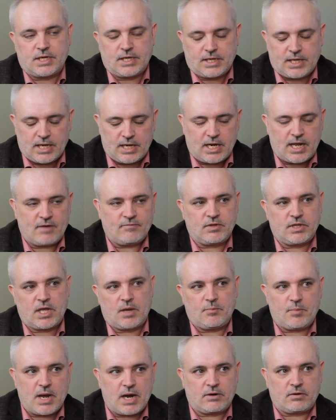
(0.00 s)
Again, having
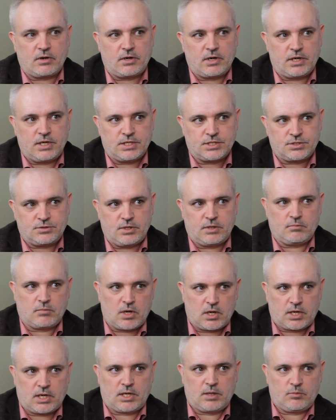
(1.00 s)
that background in history and
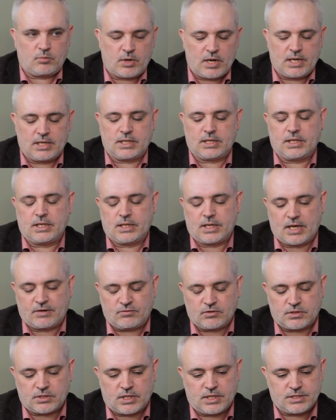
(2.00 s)
marketing, branding,
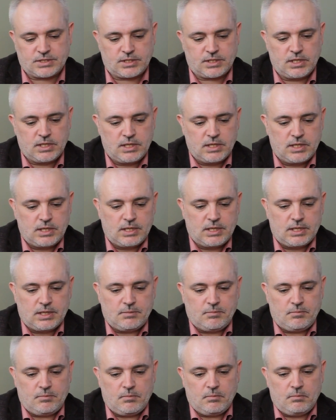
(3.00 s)
advertising
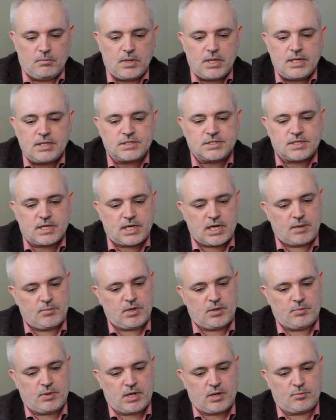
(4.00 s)
means that I'm
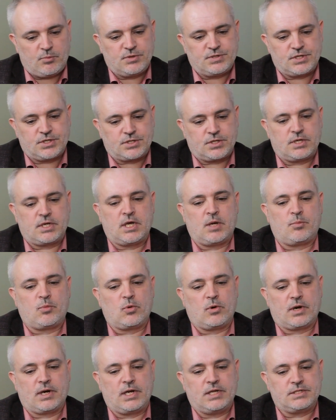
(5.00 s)
in a better position to help
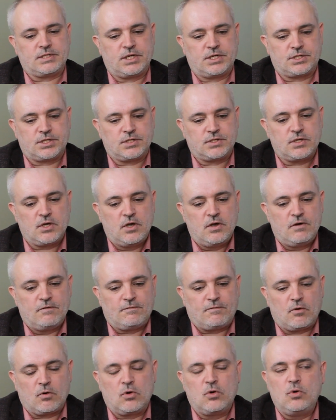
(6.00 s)
organizations
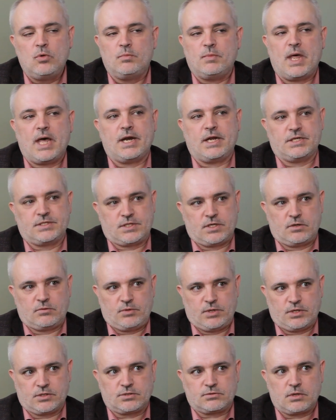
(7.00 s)
for whom that is their
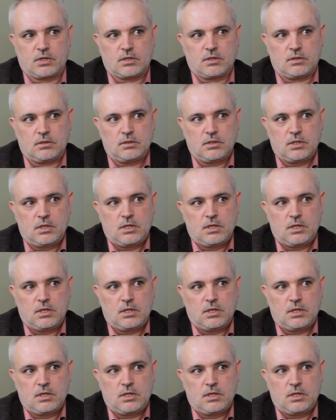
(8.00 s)
real struggle.